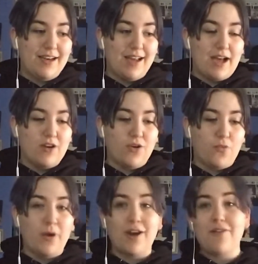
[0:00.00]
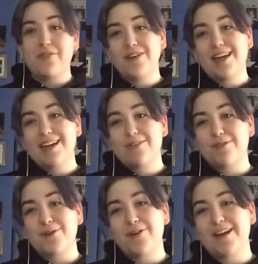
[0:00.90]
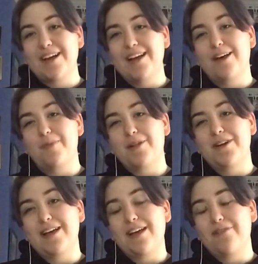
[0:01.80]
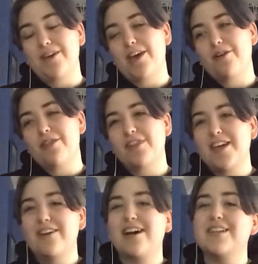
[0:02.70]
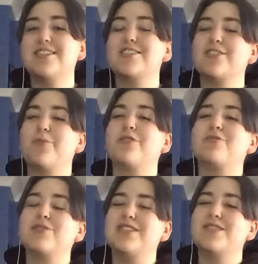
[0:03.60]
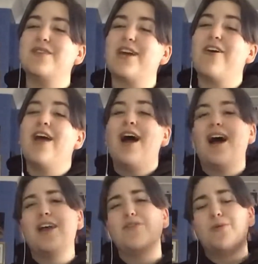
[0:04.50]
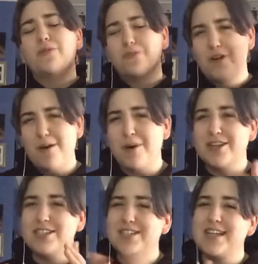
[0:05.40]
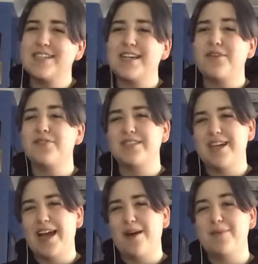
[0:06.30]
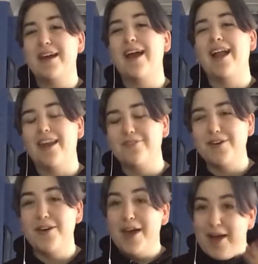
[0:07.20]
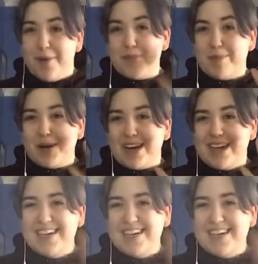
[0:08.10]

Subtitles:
and when I feel like recording and uploading a video. Thank you guys so much for watching this video. I love you all very much. Stay safe, stay happy. Love you. Bye-bye.